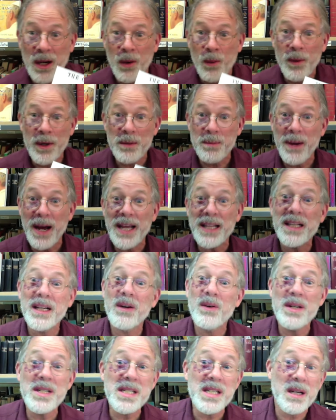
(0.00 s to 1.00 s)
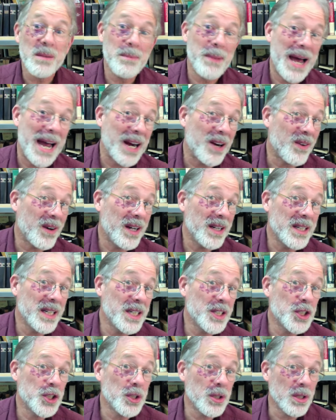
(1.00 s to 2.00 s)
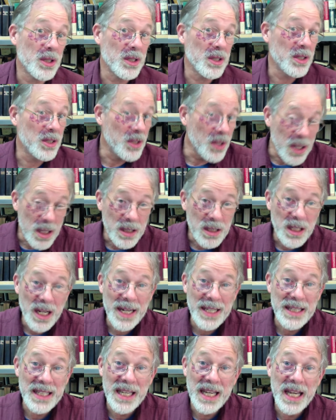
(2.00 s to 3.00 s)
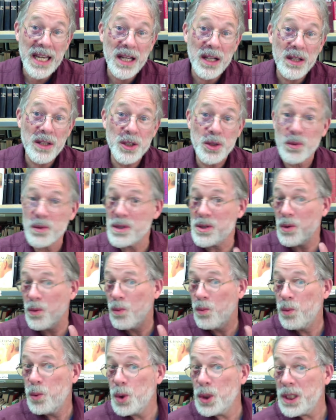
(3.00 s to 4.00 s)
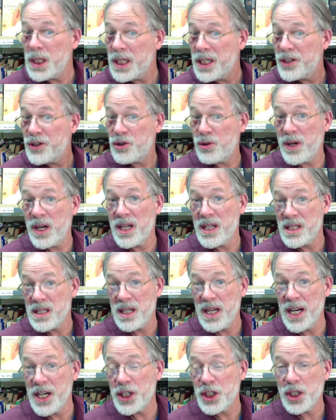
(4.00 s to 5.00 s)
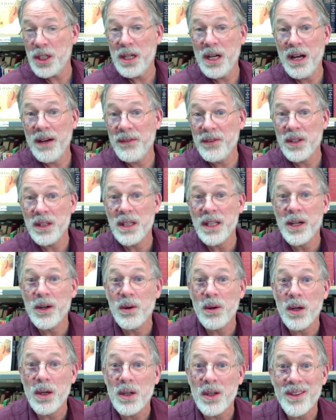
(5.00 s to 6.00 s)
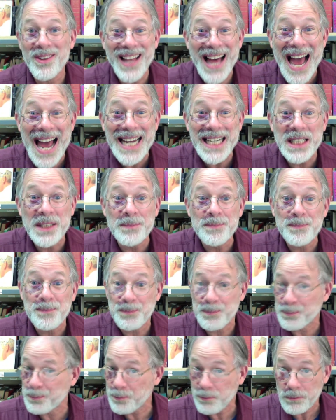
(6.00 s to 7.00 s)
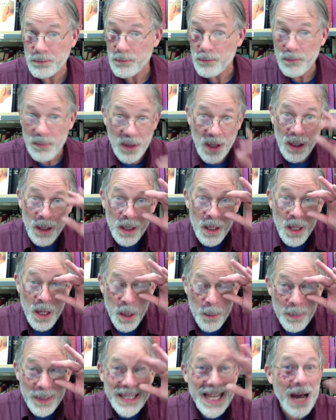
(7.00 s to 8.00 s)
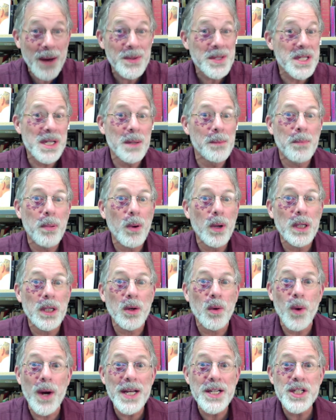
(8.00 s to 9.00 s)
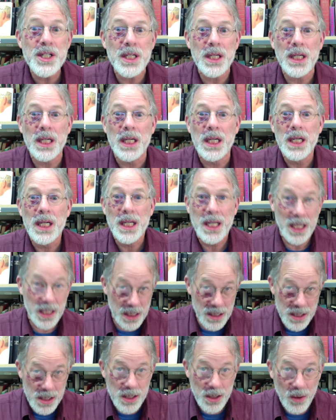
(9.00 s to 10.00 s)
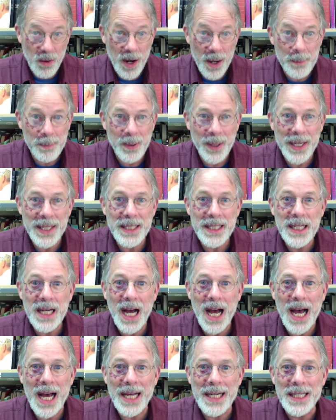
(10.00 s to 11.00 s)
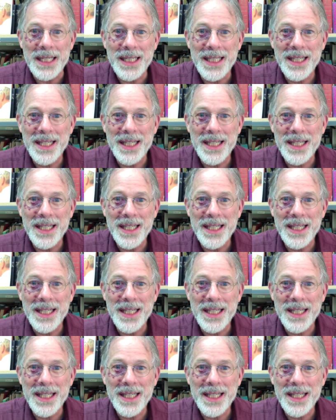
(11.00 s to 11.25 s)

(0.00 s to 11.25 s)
With my linguistic background, it sure looked like the English was a wooden translation of the literal Latin, but that was an important question, and so I prayed to God.